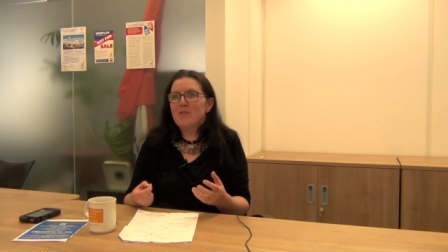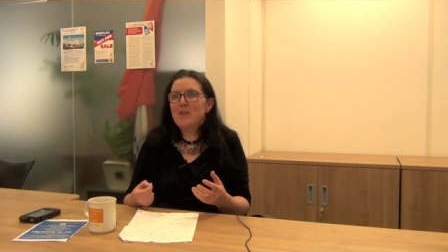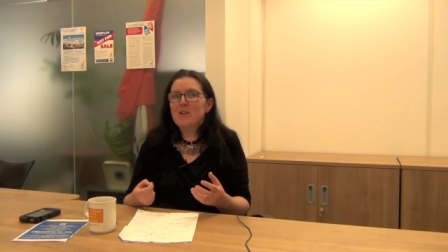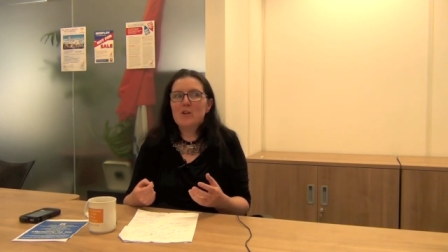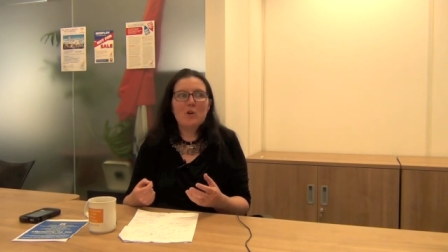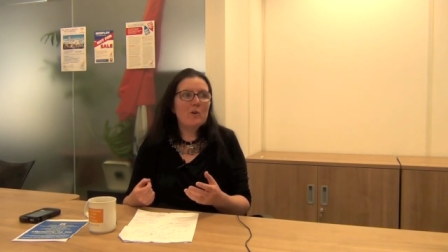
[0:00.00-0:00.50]

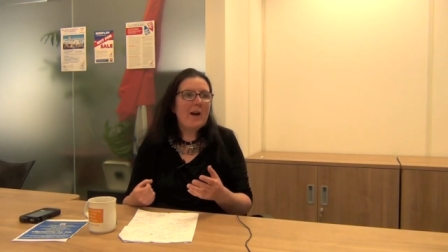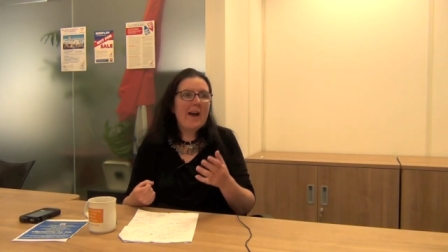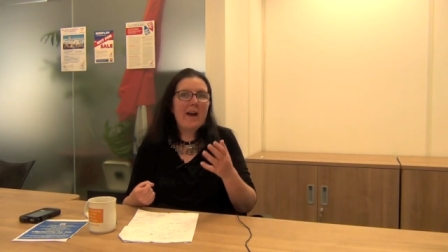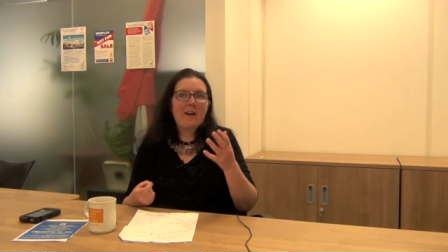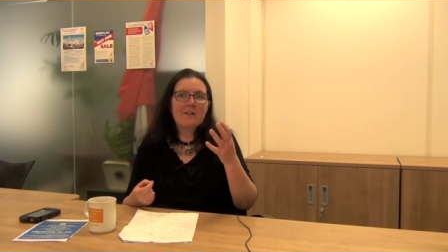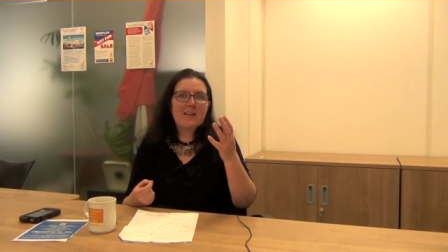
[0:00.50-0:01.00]
you know,
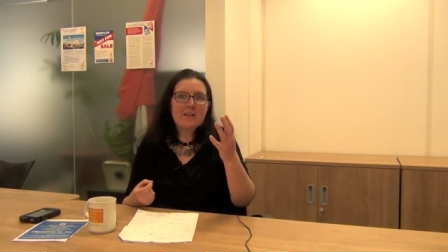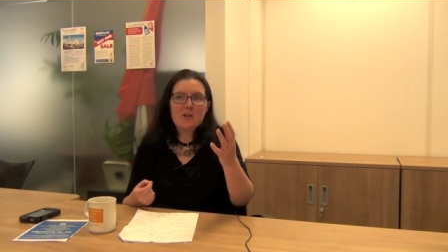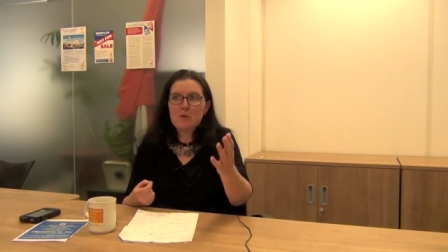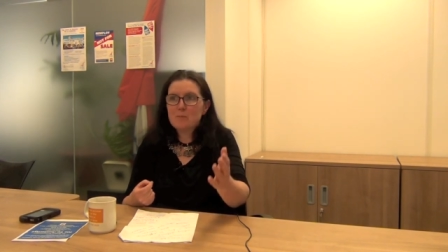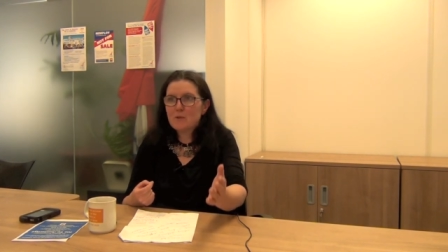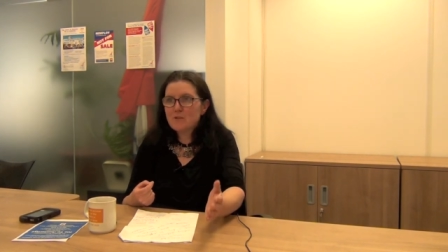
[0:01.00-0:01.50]

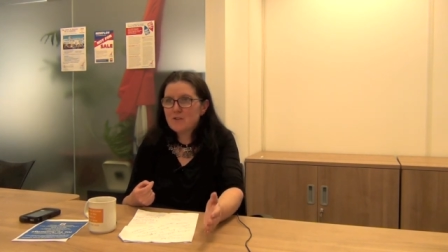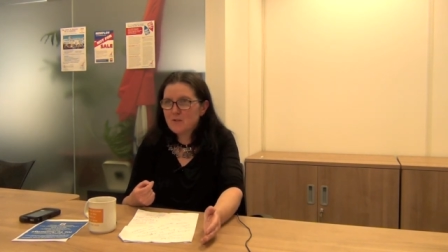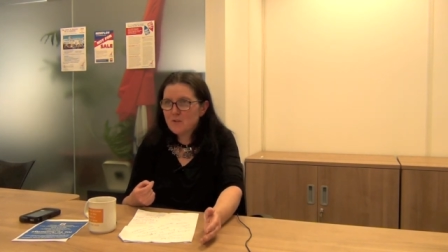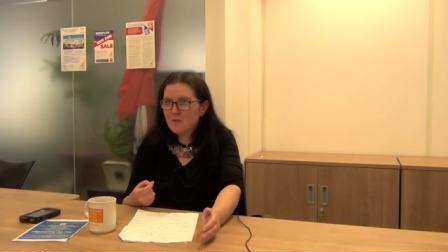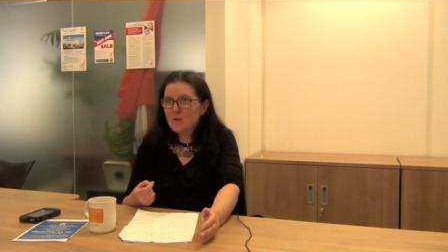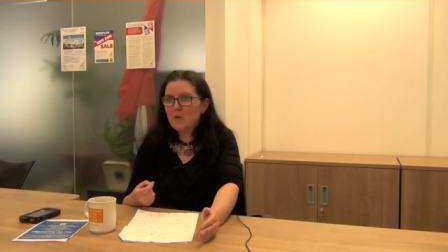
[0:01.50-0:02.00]
getting a bus to
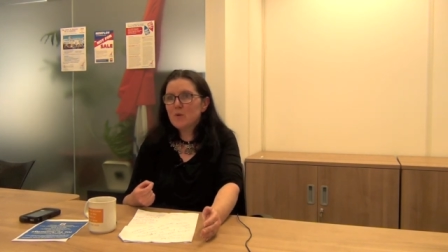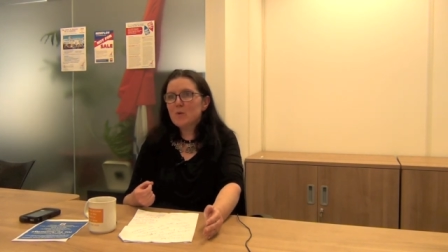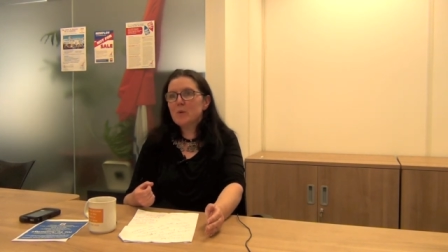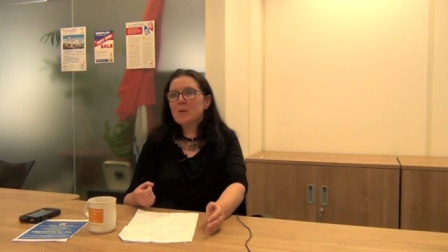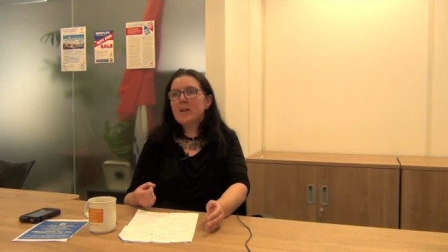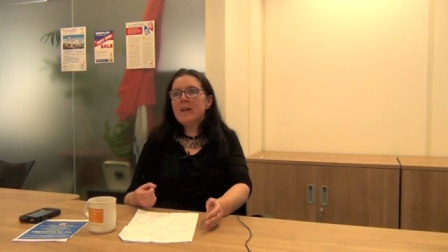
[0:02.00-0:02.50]

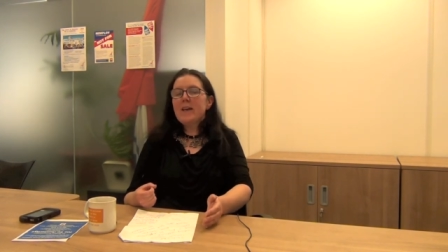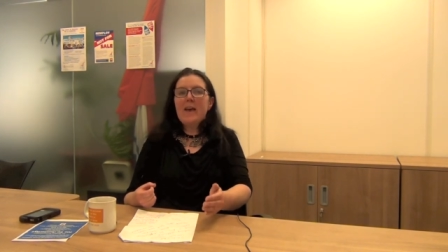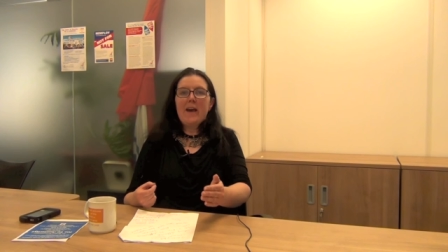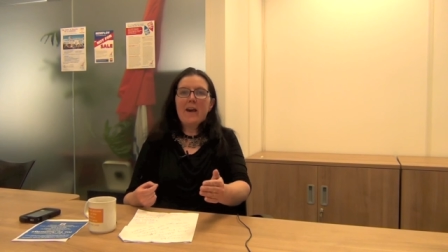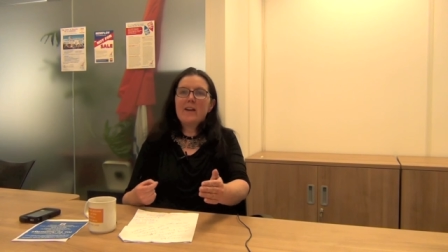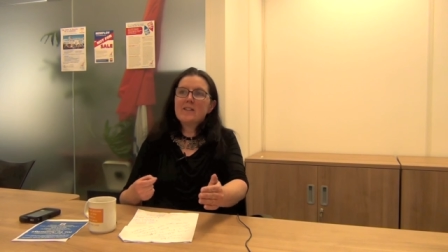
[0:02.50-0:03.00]
school,
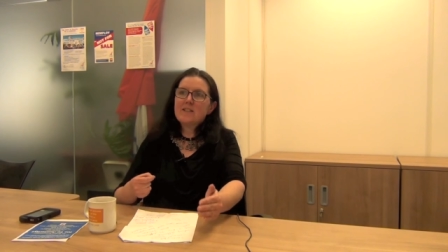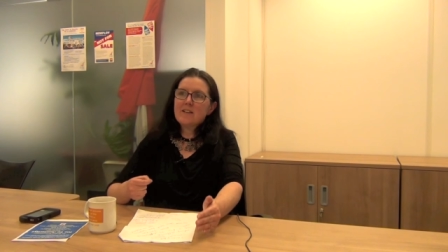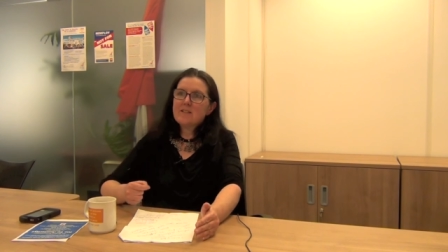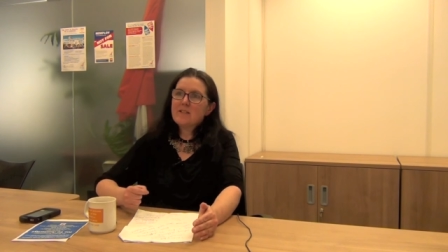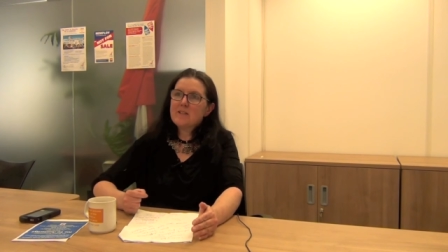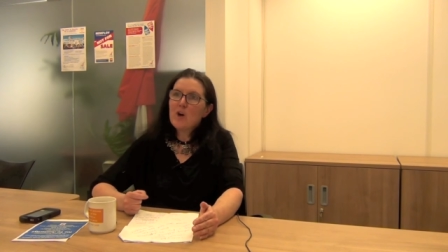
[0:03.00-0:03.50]

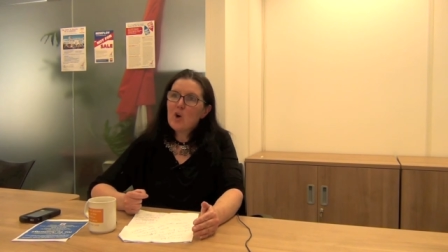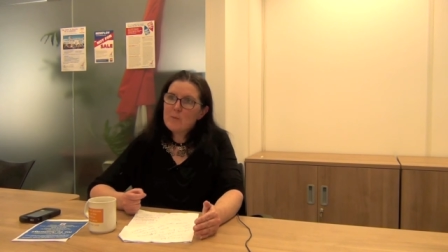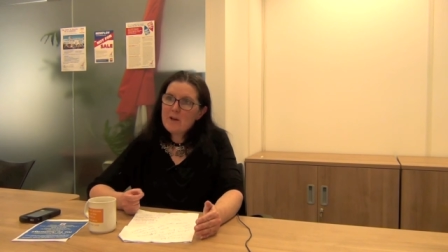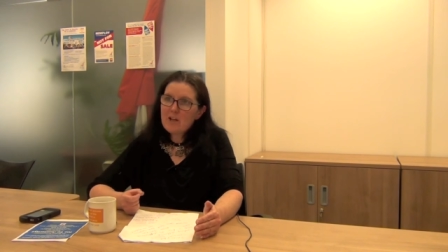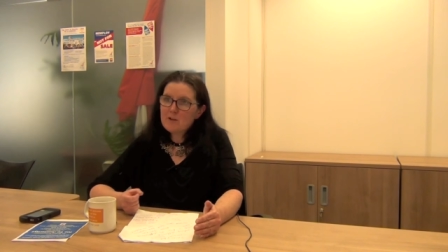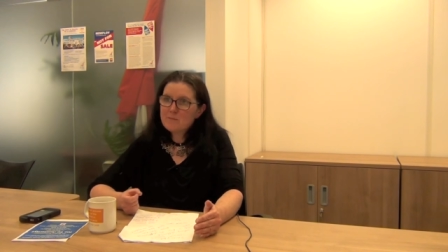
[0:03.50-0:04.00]
accessing
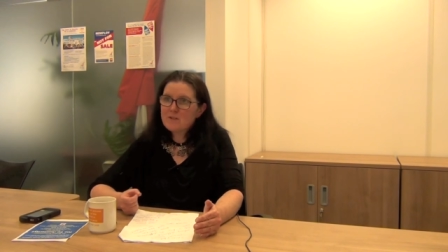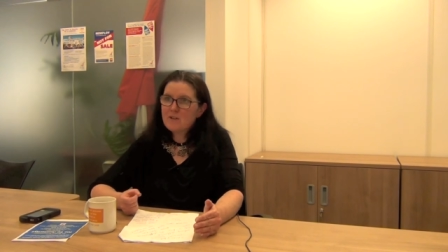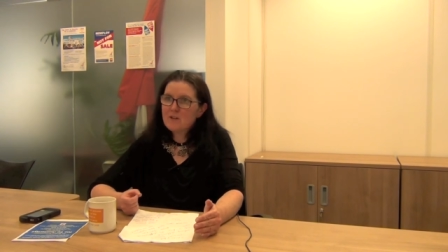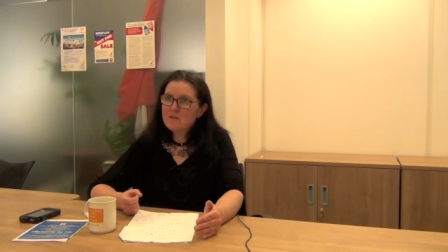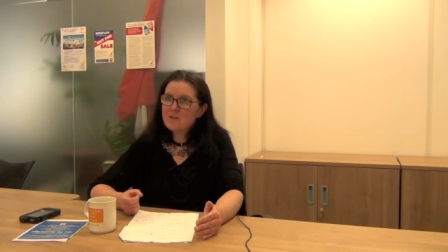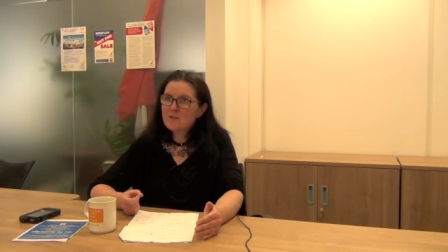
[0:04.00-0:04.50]
home help
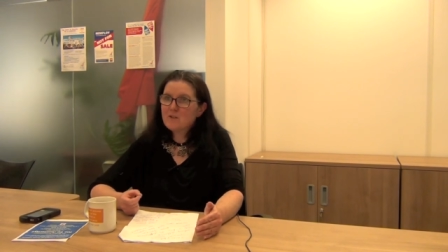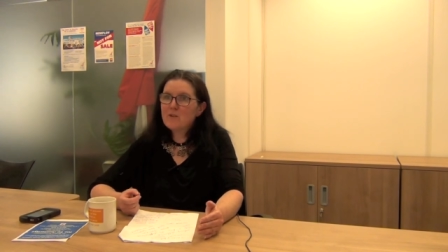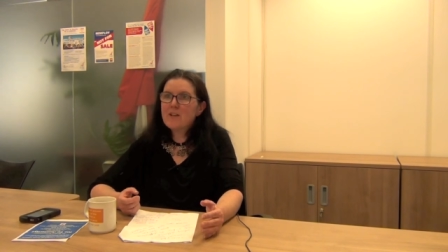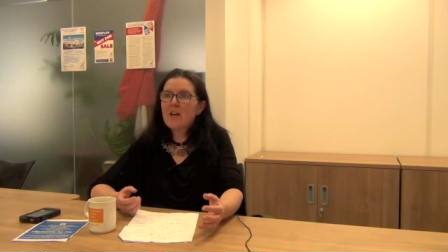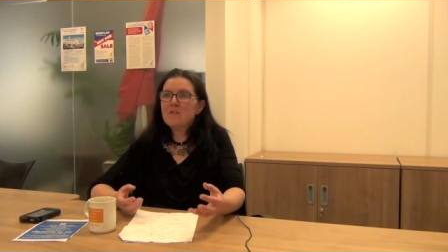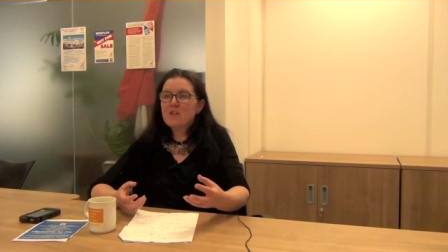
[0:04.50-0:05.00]
services so
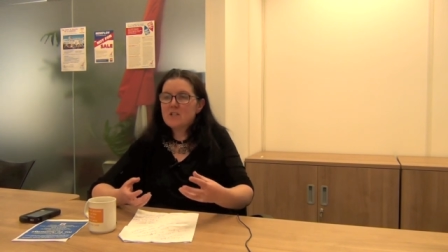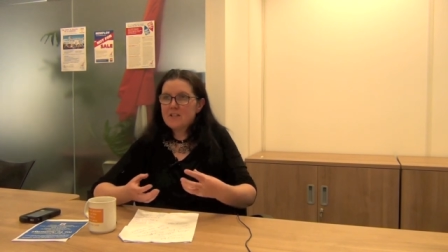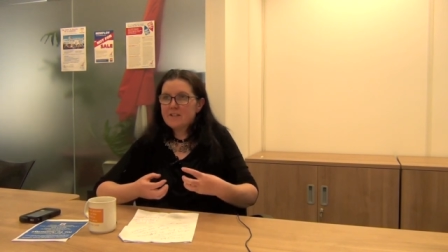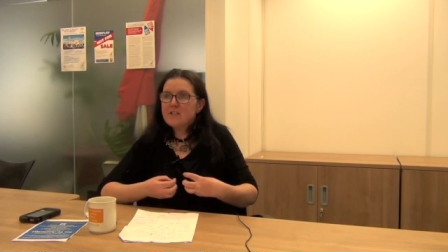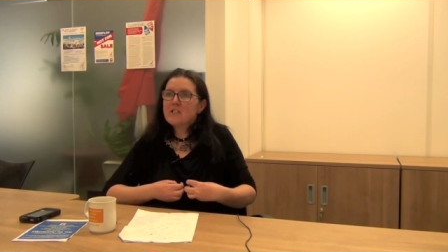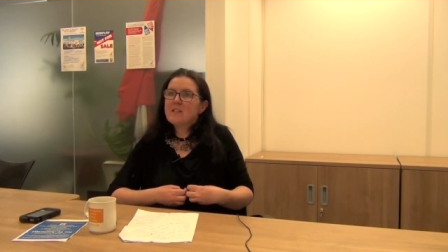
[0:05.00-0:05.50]
they have the
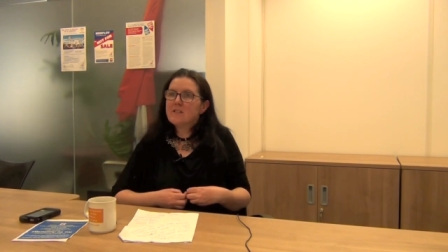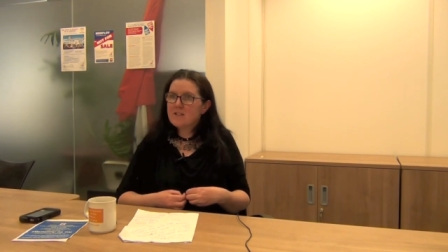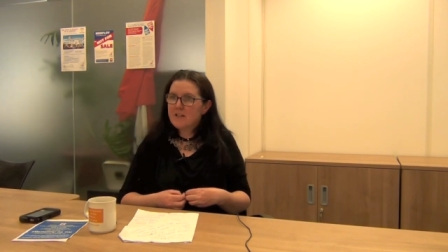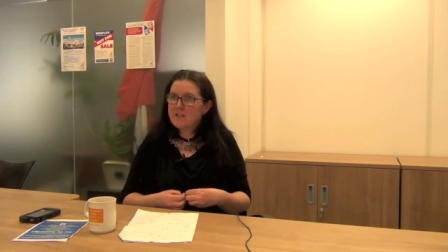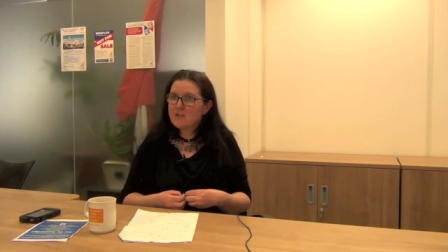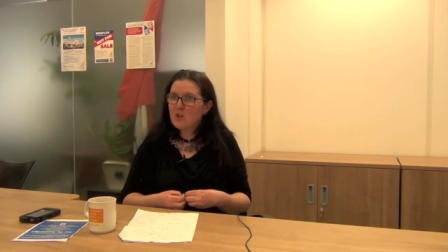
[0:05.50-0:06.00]
dignity to
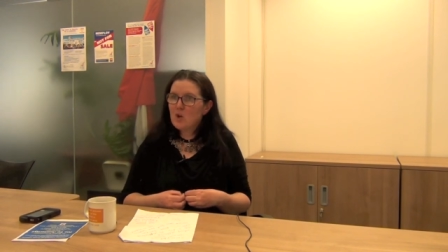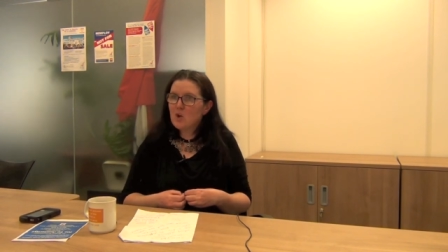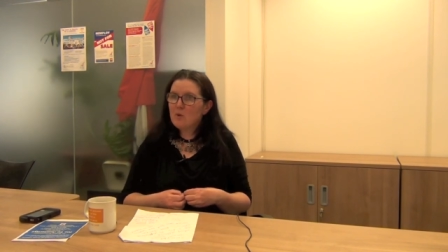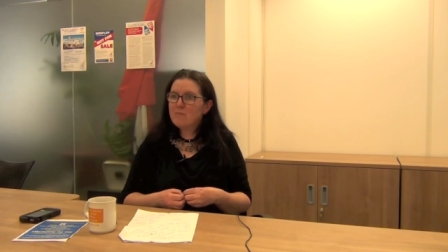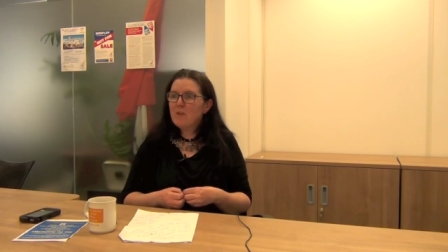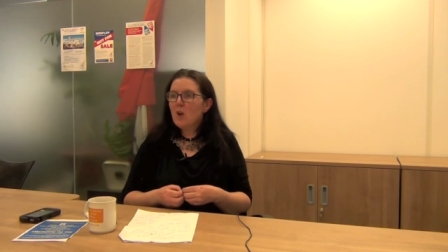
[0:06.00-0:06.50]
stay at
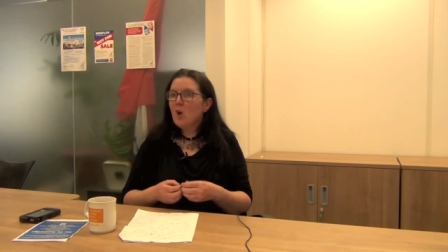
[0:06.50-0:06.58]
home,